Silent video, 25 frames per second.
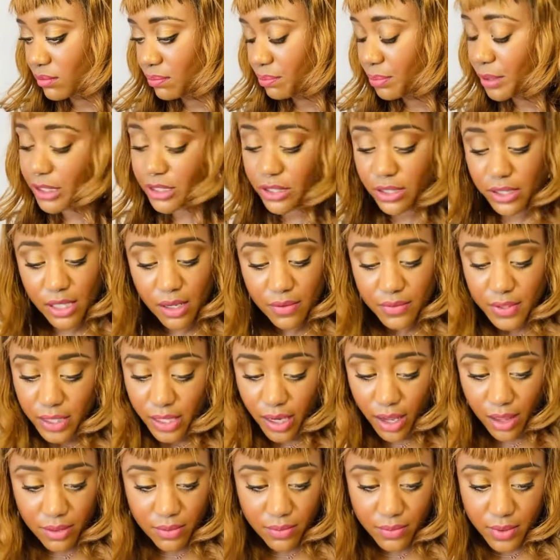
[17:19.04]
Put yourself
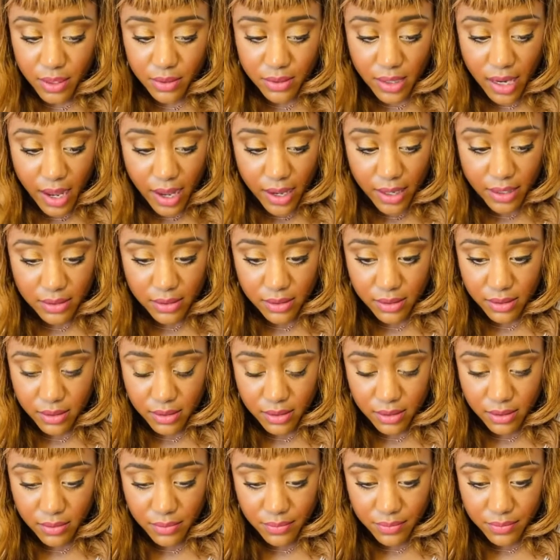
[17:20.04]
together real
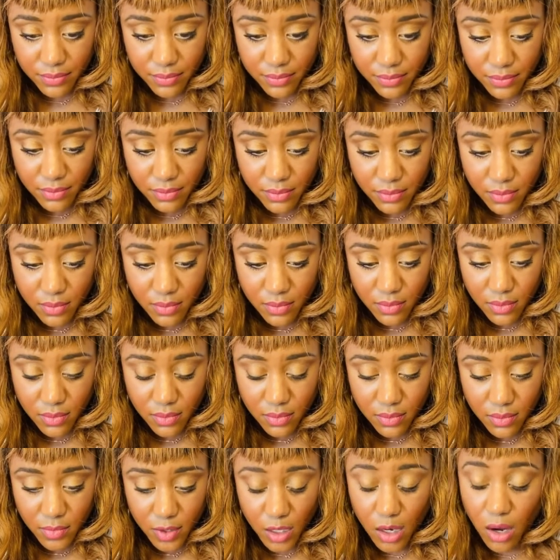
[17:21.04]
nice,
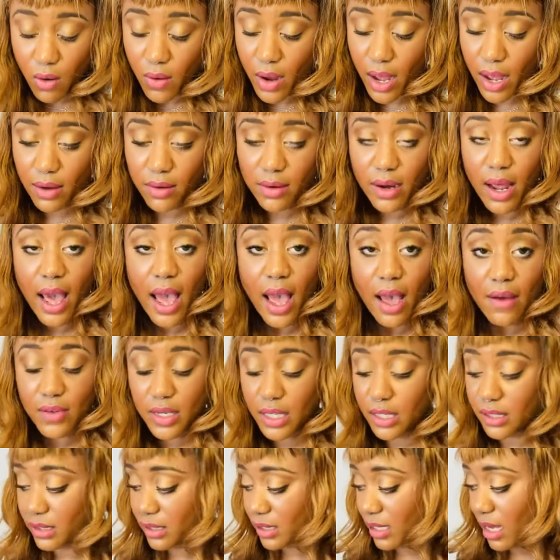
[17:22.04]
go out, have a
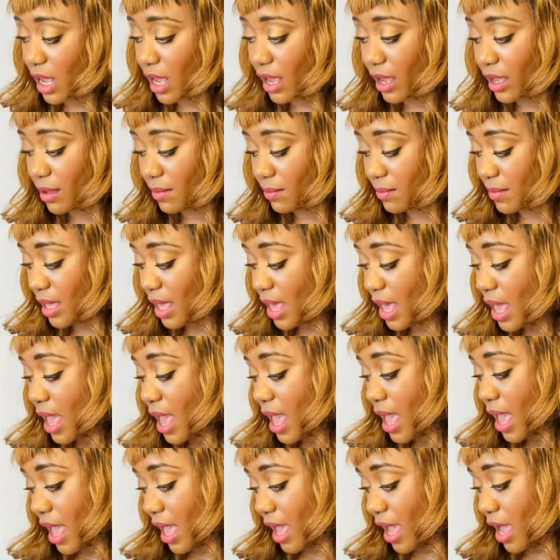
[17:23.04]
good time,
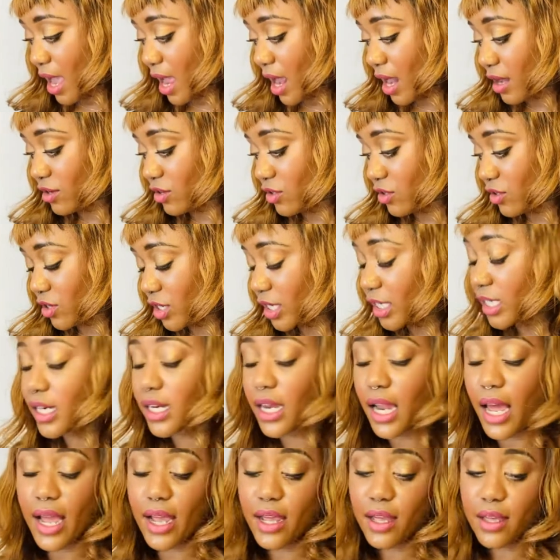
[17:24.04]
and you're gonna
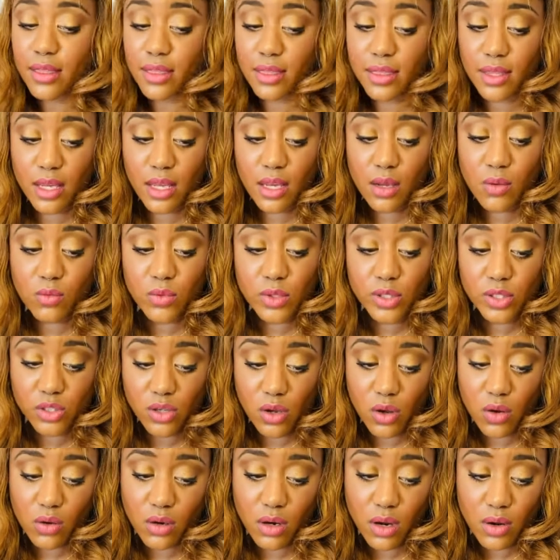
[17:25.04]
like the
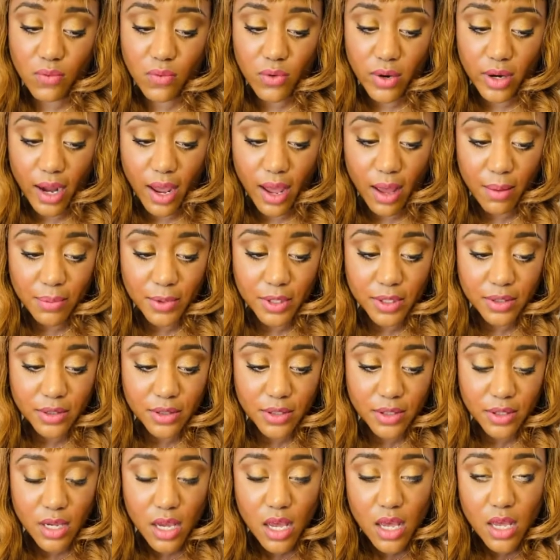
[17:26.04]
result of what
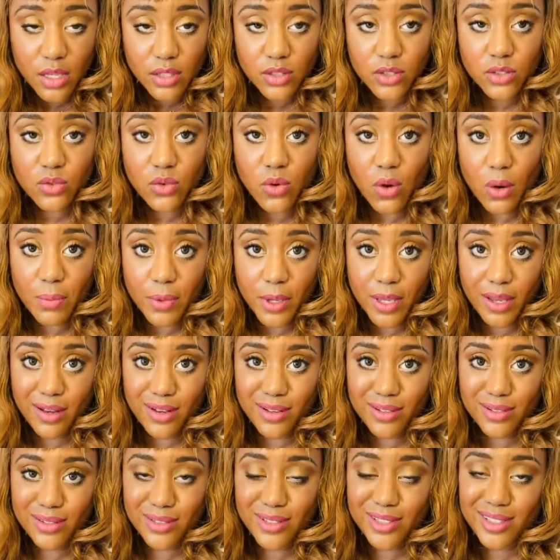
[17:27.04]
happens,
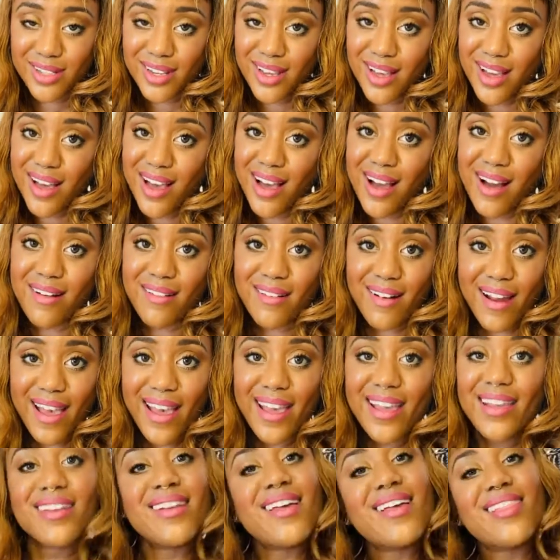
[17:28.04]
Scorpios. All
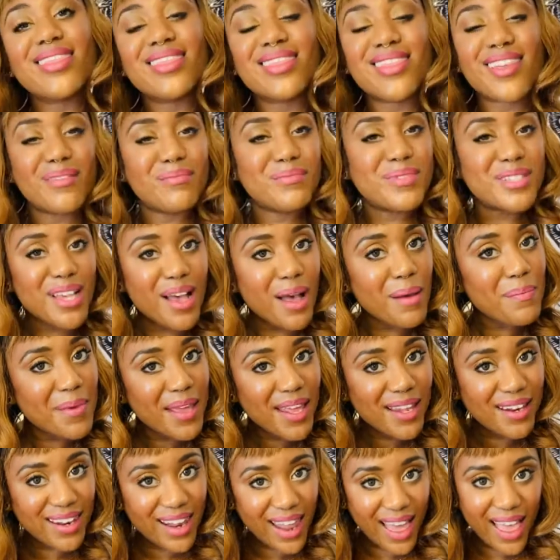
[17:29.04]
right, thumbs up
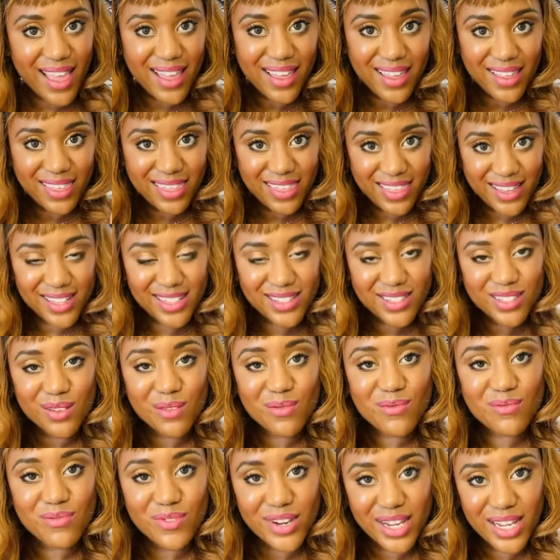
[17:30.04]
and like this
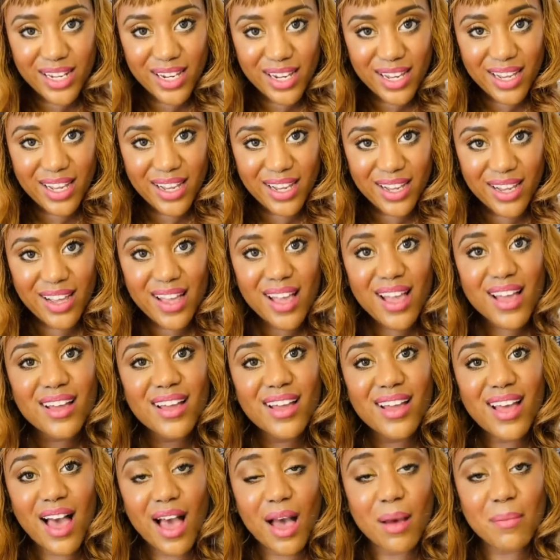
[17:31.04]
reading,
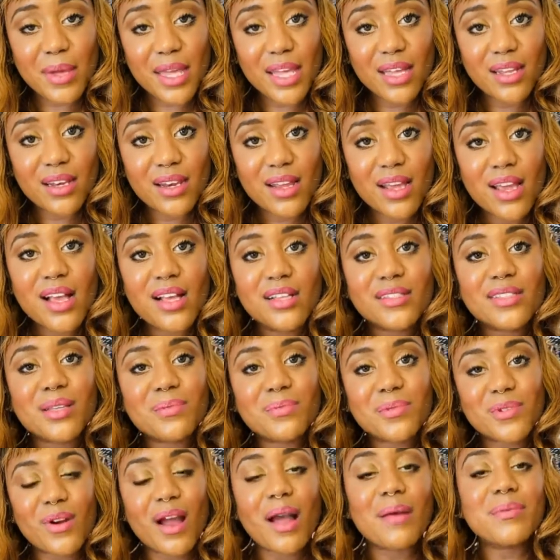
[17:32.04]
comment,
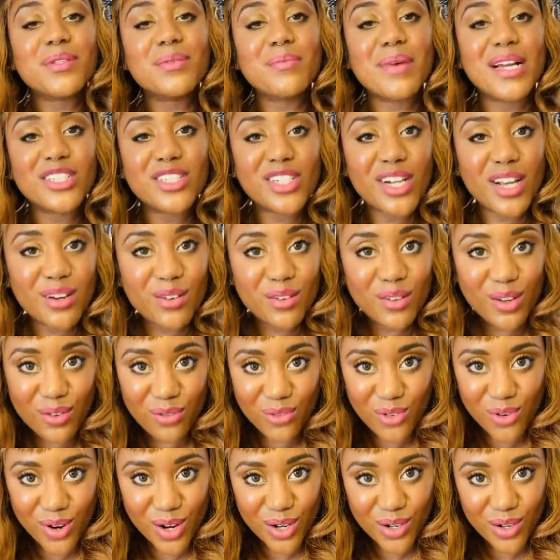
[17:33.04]
subscribe to my channel
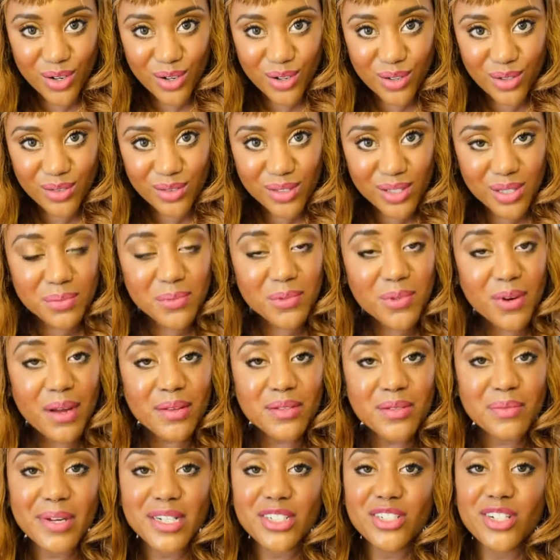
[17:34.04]
if you are new,
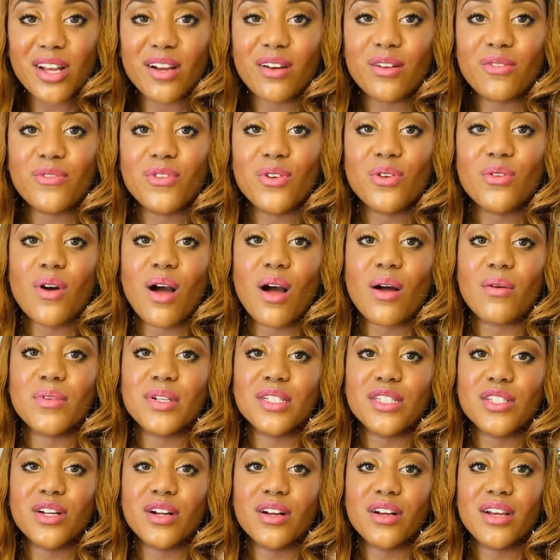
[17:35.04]
subscribe to my channel if you are
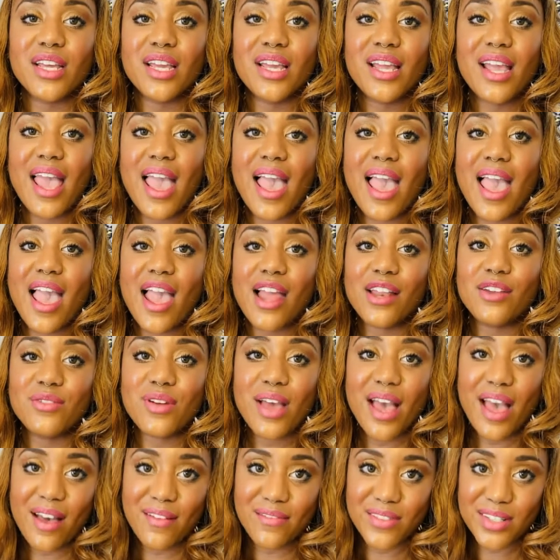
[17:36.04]
returning and you
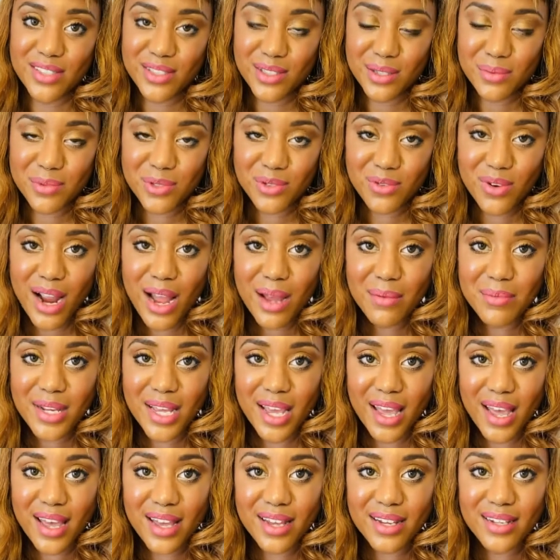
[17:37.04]
haven't subscribed
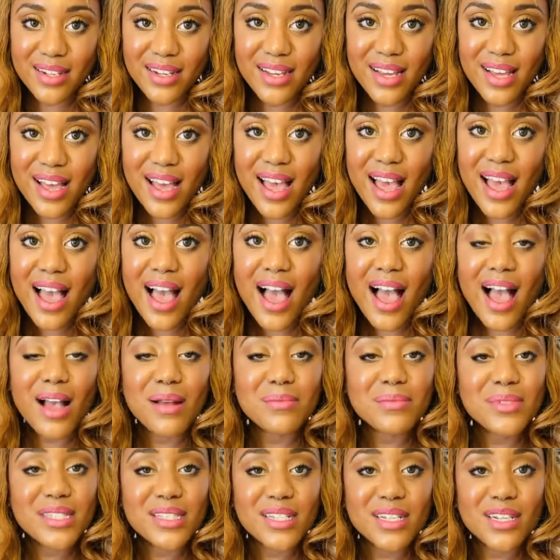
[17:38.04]
yet.
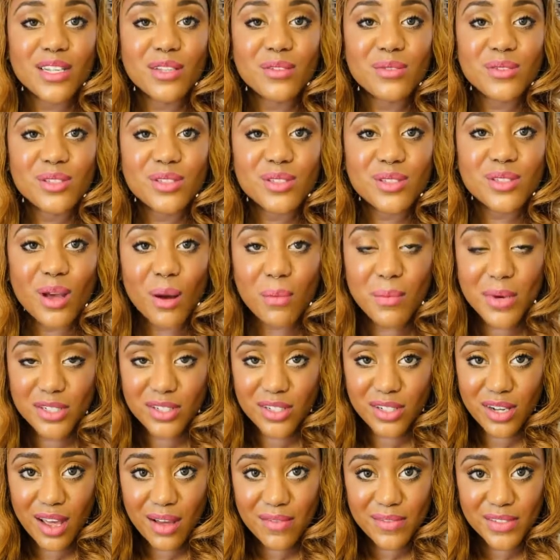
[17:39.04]
I'm sending you so
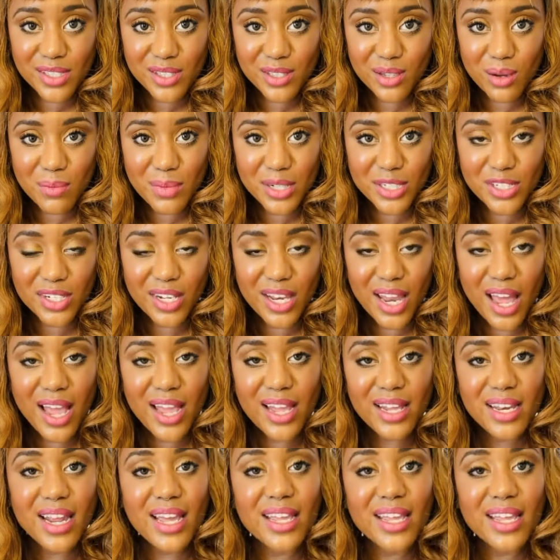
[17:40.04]
much love and so much light.